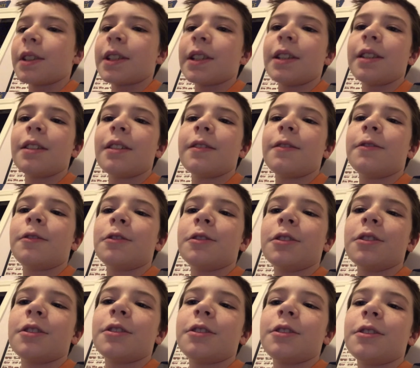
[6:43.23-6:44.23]
of
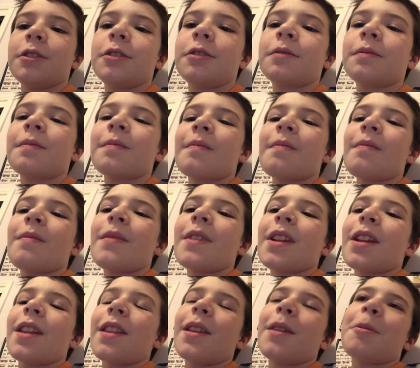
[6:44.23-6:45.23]
Forrester
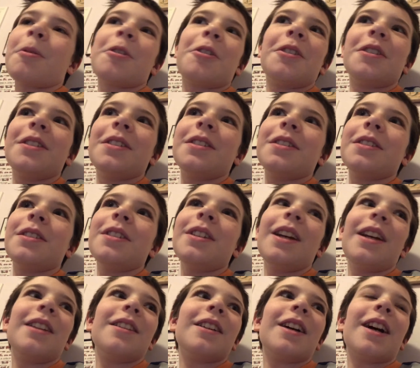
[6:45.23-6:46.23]
them going
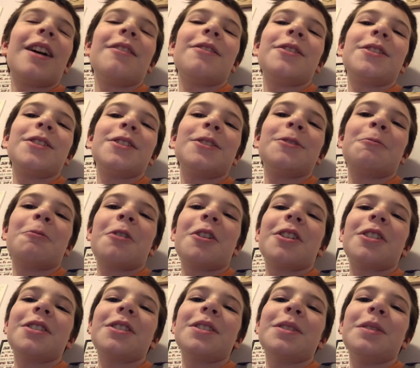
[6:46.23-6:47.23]
and they have to
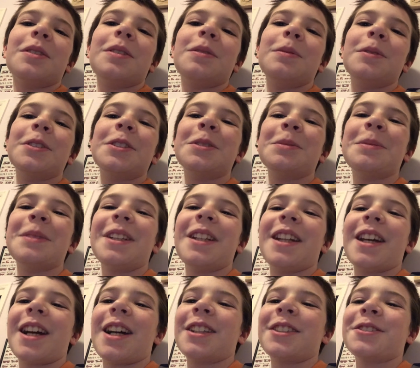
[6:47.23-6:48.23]
watch Mr.
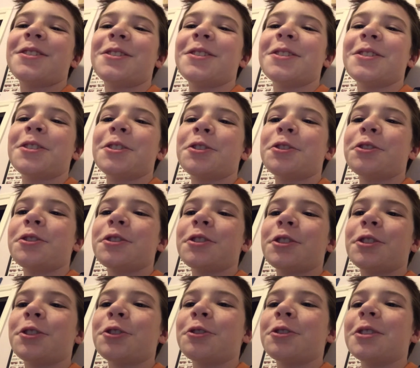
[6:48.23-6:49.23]
Bean Natural, the,
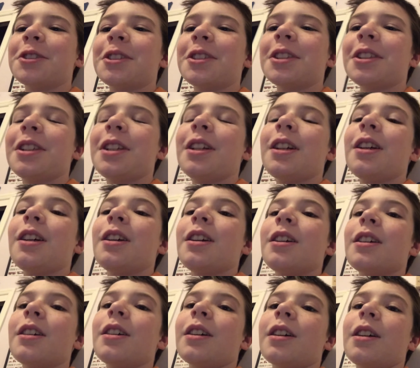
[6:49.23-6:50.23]
the short.
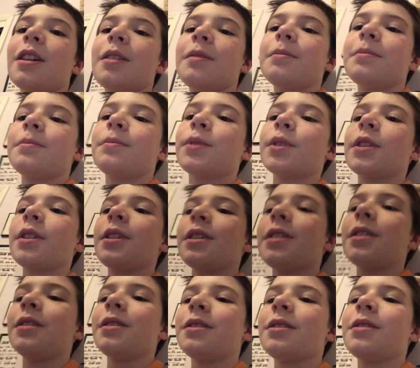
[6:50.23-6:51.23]
Um, but
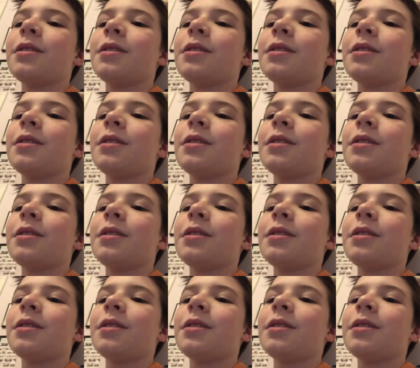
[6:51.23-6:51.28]
yeah.